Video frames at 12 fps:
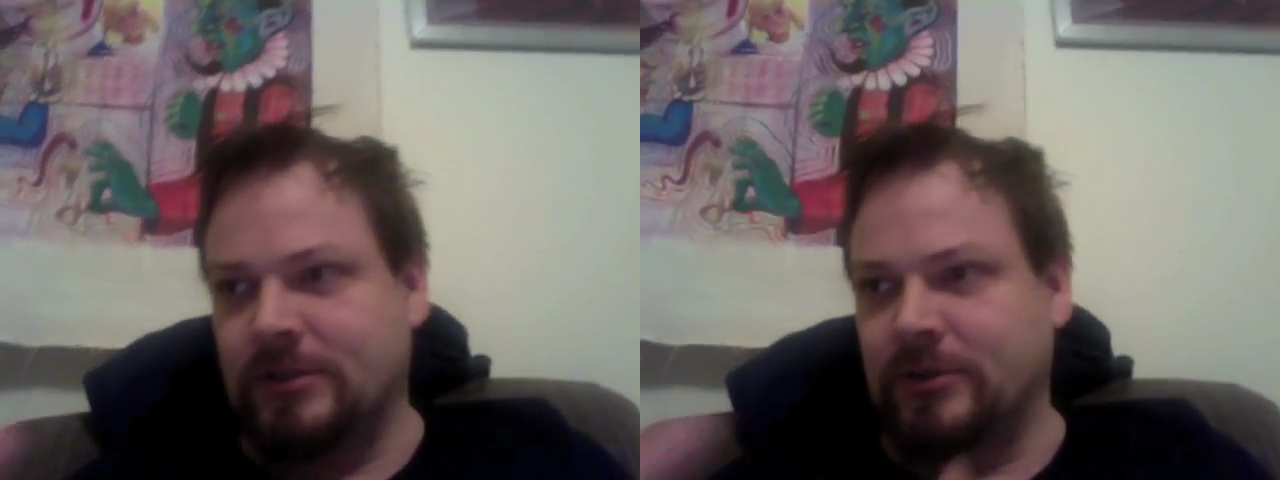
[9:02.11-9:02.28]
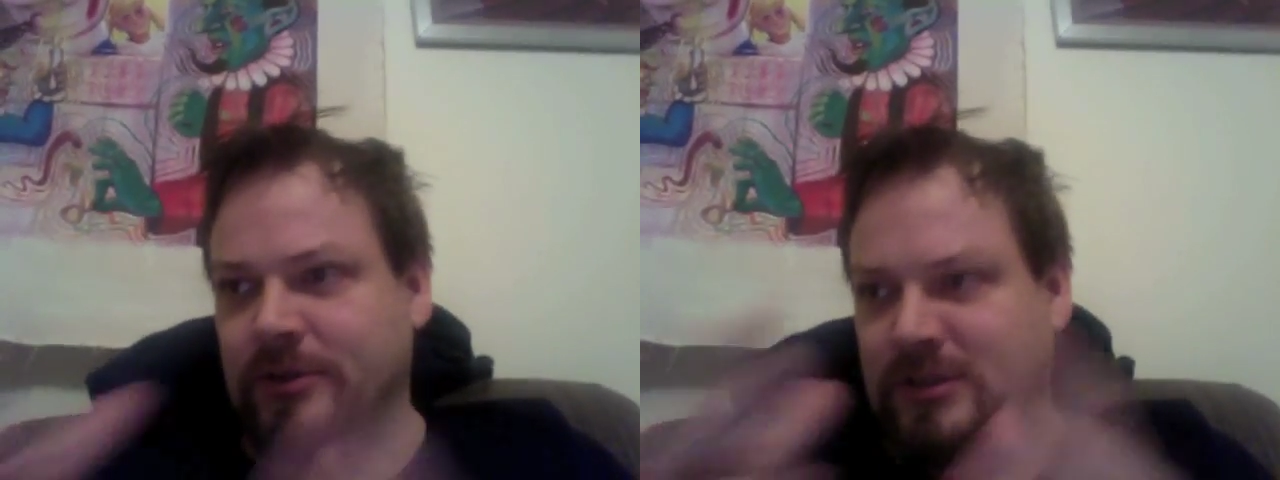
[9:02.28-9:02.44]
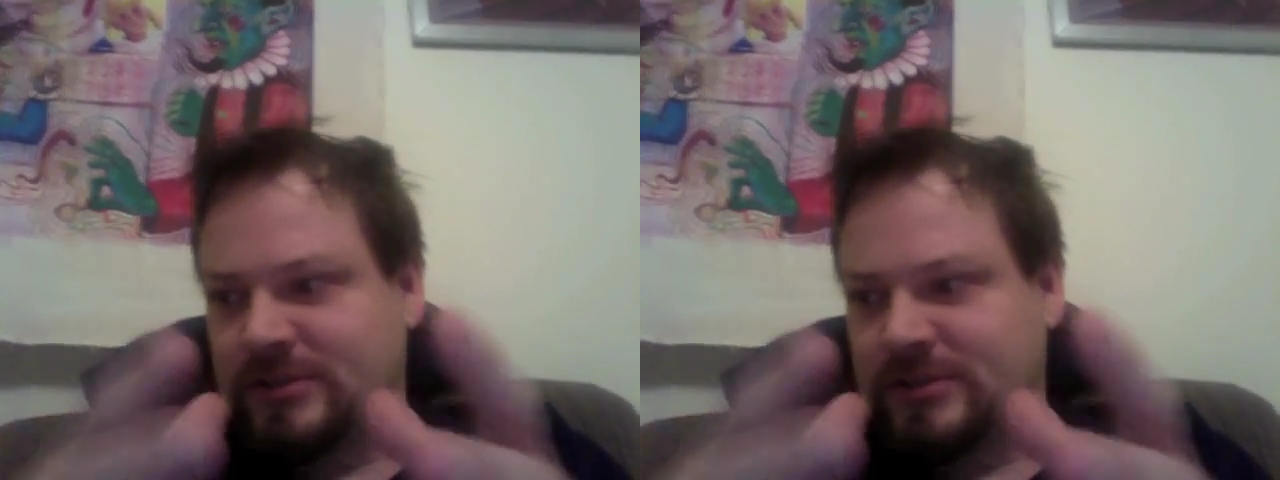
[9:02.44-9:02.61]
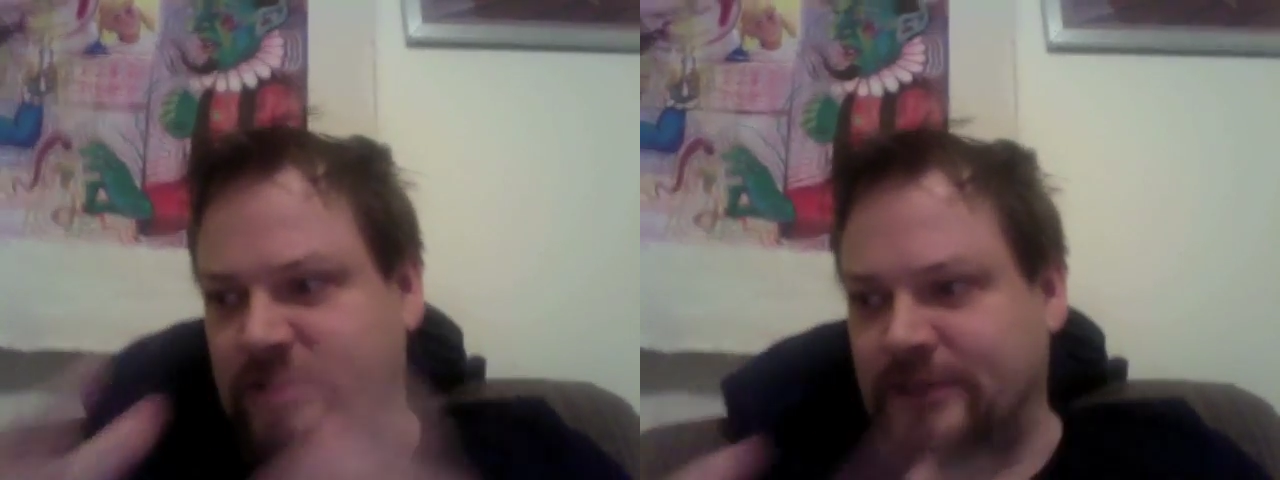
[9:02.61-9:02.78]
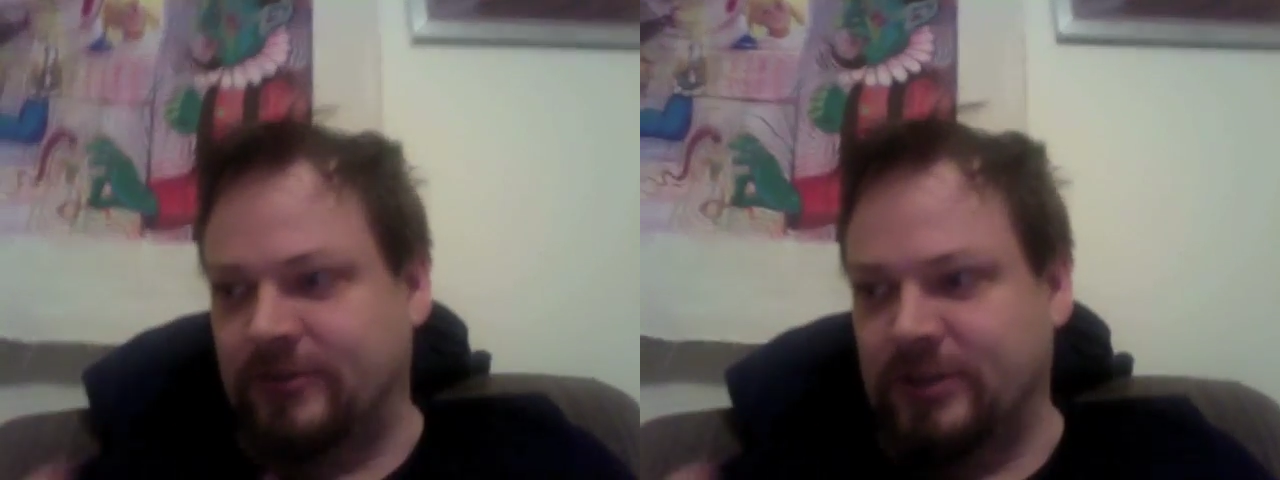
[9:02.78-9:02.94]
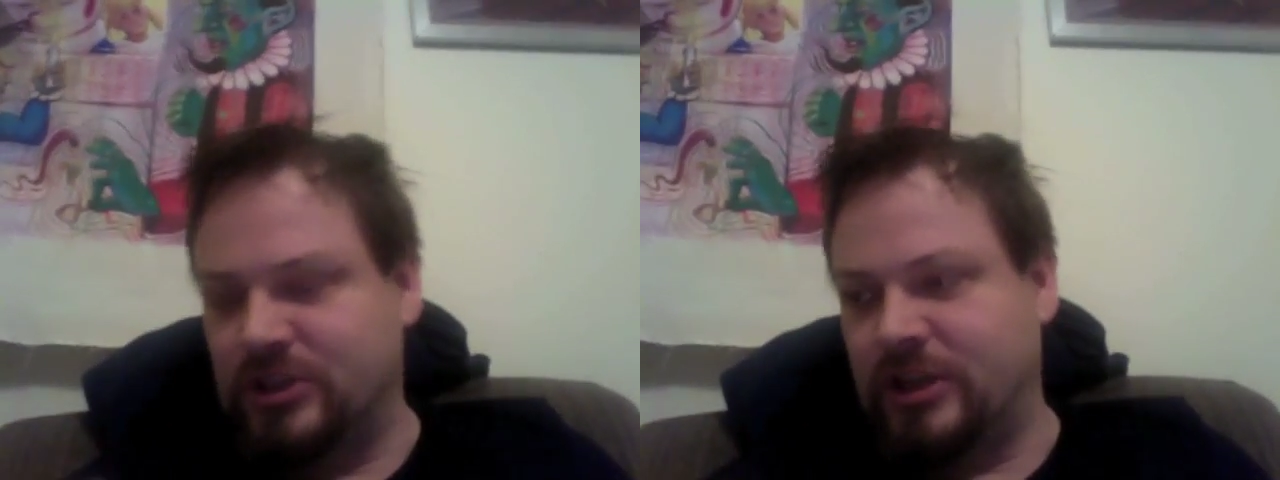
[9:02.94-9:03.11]
So this is a
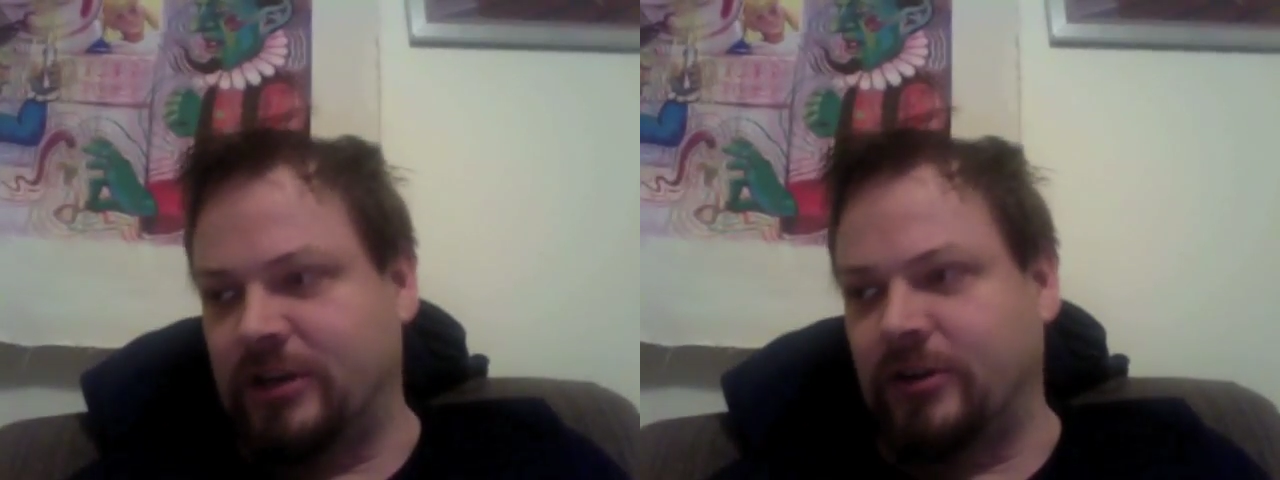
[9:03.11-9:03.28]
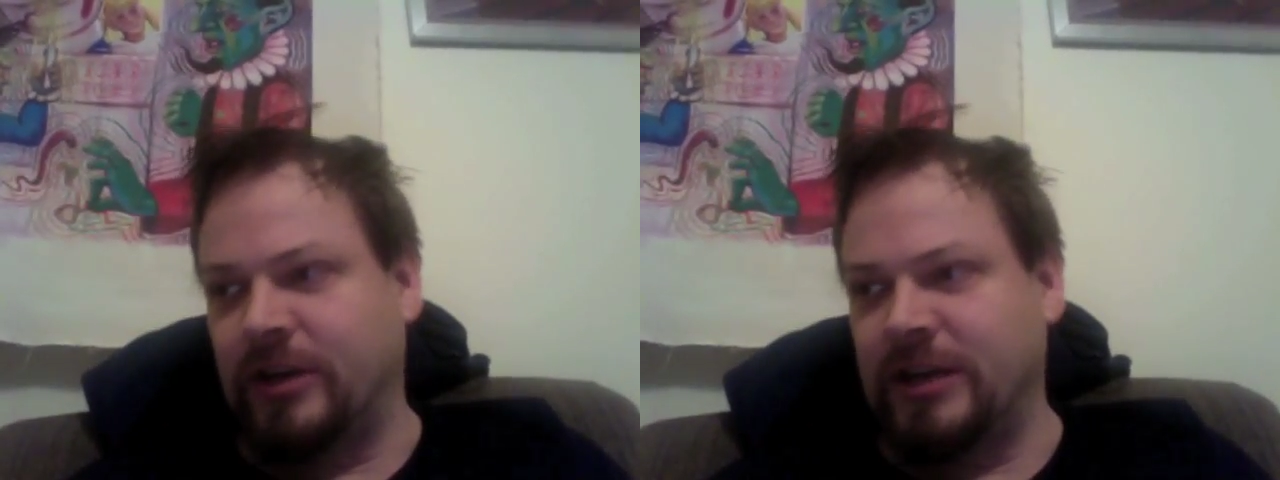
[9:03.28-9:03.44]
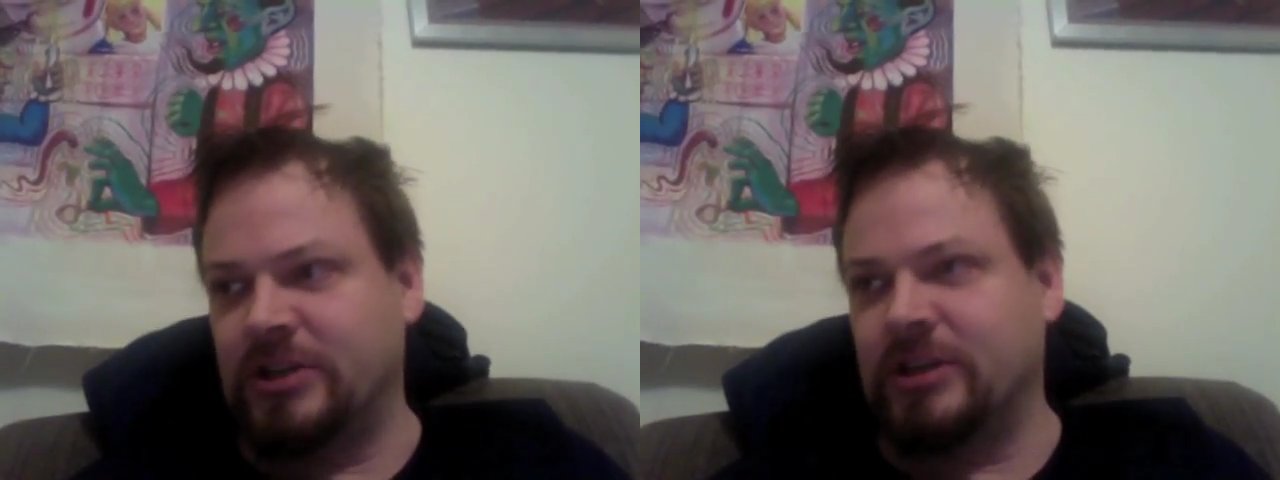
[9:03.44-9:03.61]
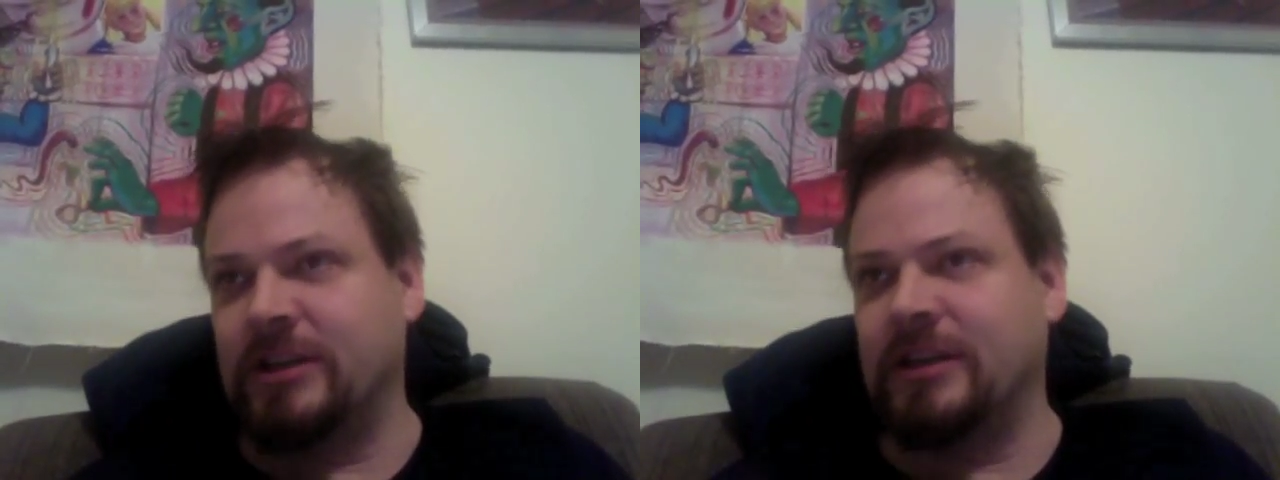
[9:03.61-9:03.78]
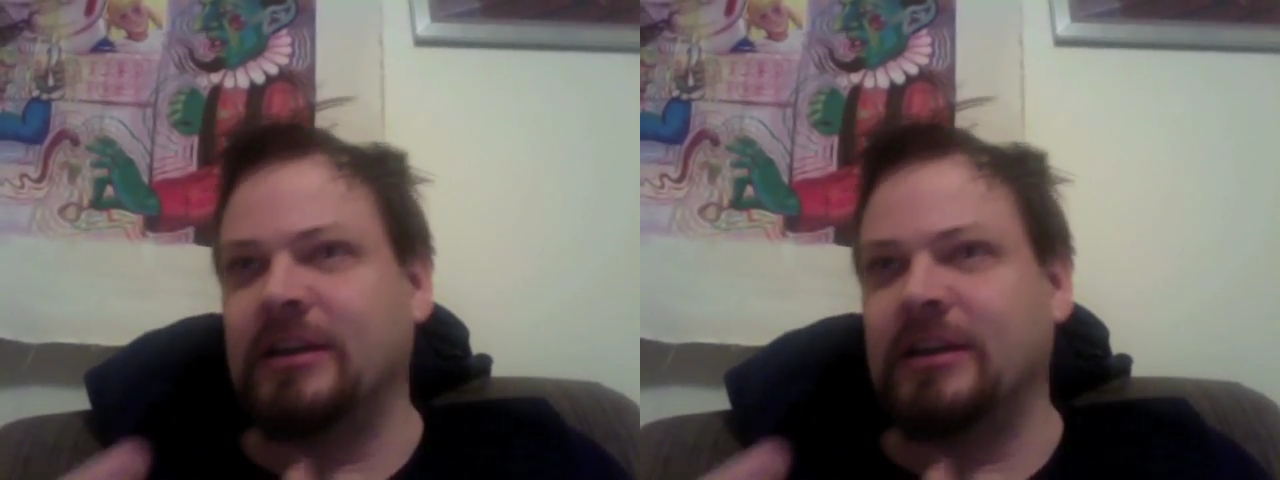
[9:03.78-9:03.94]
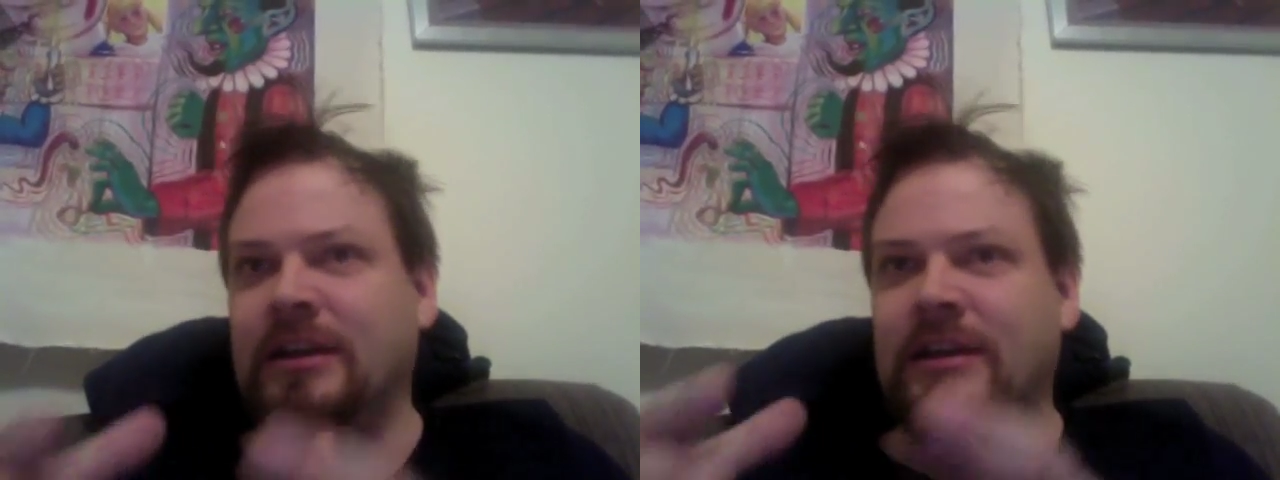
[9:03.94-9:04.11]
different generation.